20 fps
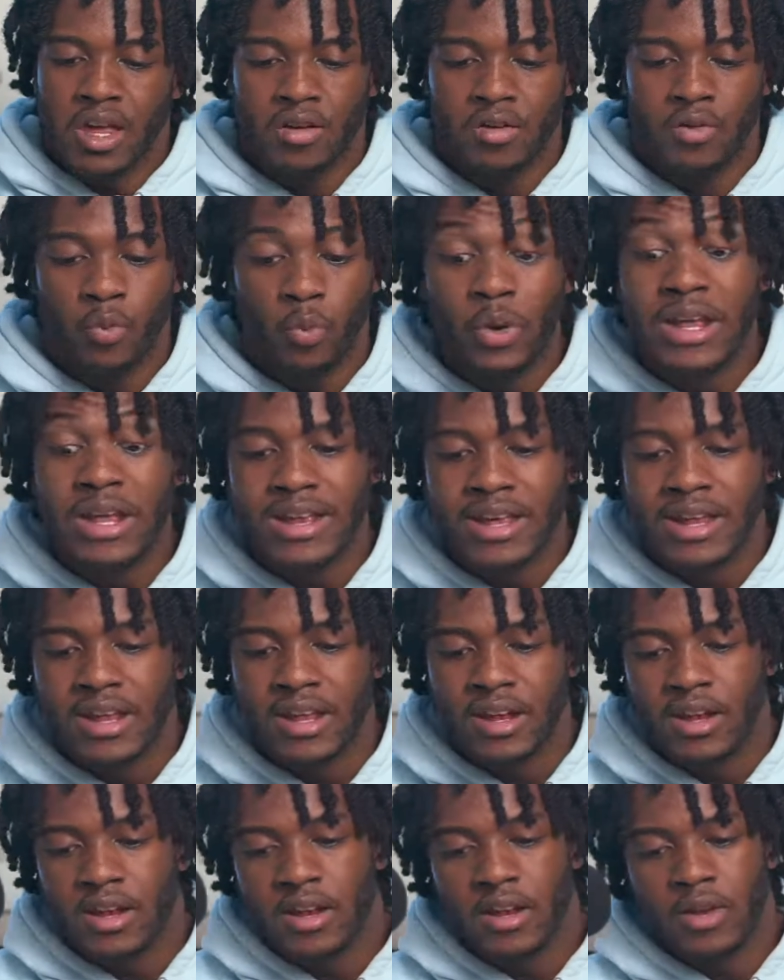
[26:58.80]
We need it.
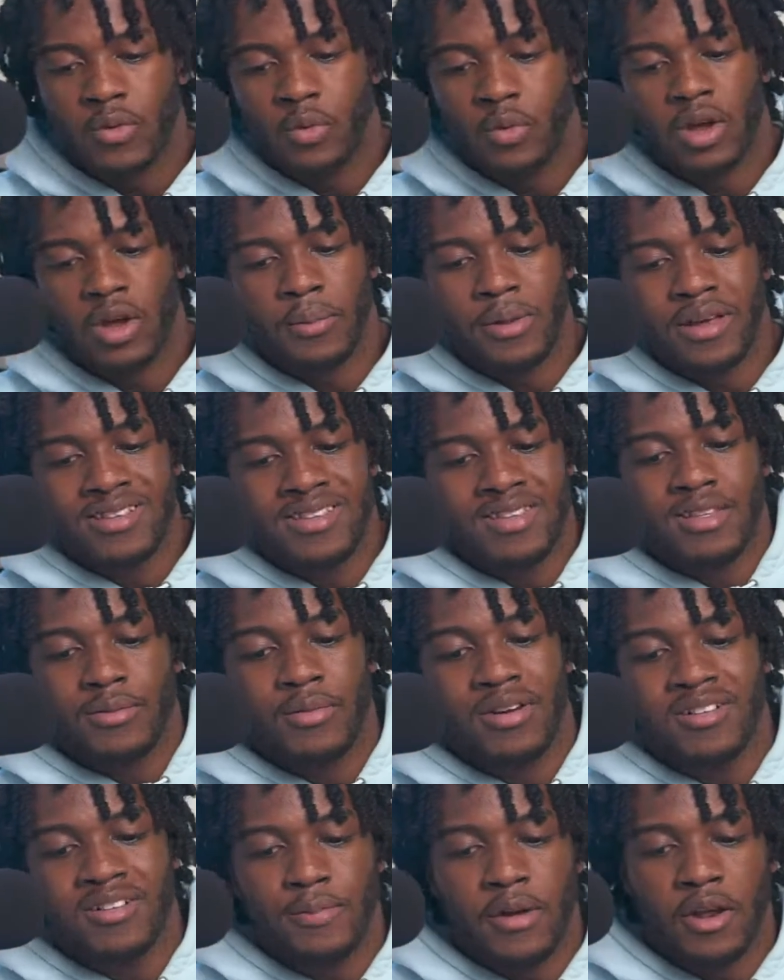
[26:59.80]
It makes us a
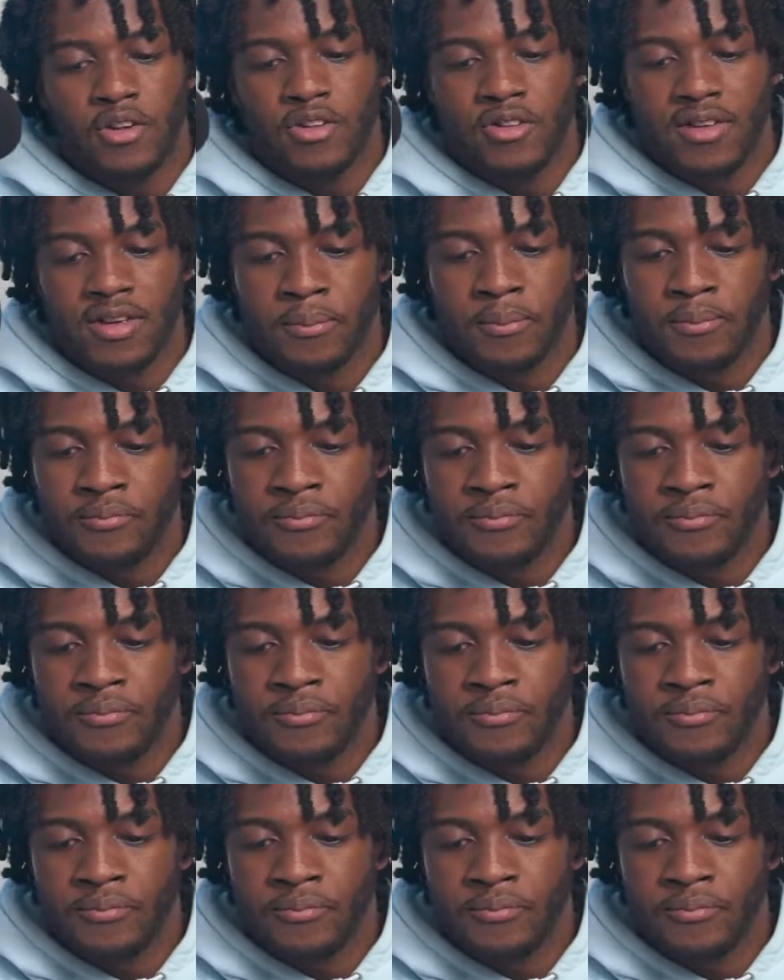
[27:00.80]
much better team.